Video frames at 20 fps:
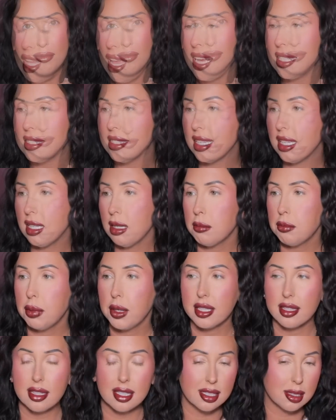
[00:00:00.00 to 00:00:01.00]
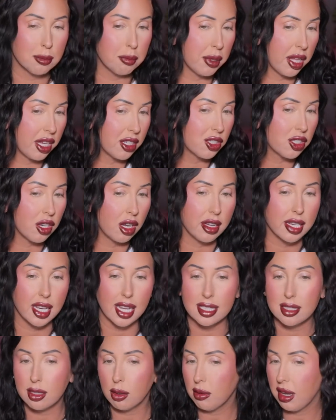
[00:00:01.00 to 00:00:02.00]
I did put this blush on.
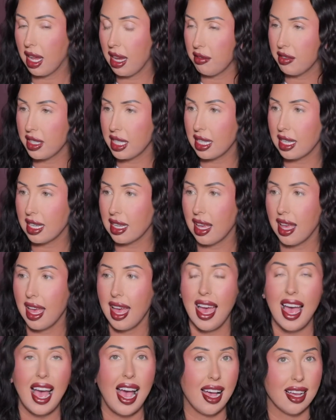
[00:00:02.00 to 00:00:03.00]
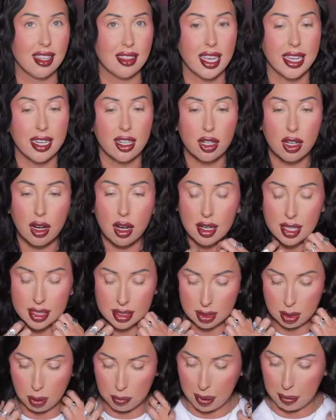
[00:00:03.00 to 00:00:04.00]
I don't have any highlighter
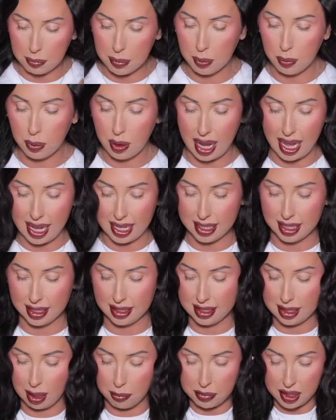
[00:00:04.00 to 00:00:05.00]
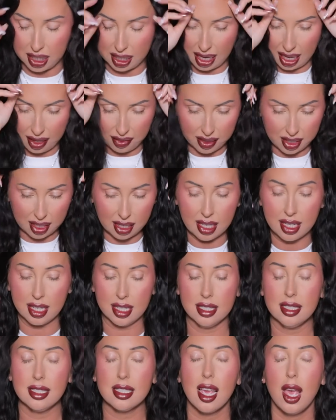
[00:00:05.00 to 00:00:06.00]
on, so maybe we'll add something at the
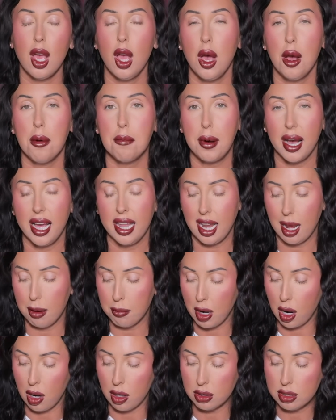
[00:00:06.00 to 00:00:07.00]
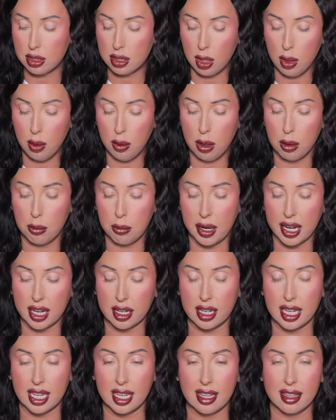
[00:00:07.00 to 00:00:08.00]
end. But I'm also
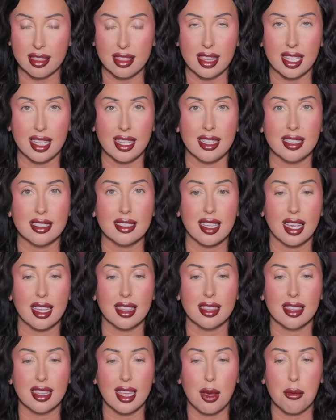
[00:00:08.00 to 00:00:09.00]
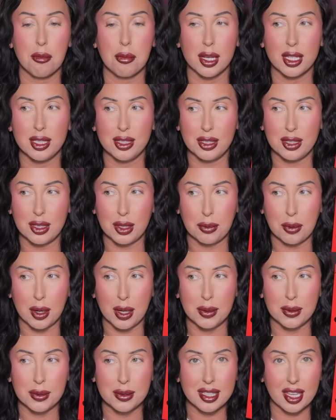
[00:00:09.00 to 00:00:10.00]
wearing these lip
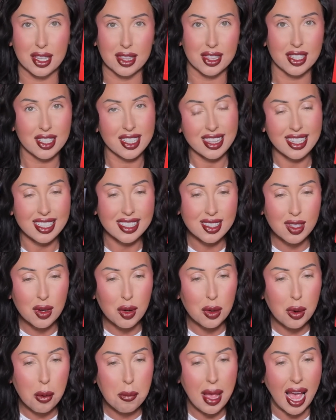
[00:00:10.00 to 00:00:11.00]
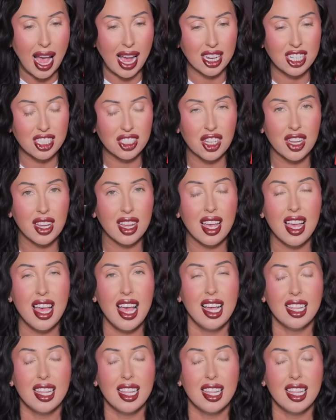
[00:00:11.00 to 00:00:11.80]
duos. Look at this cool packaging.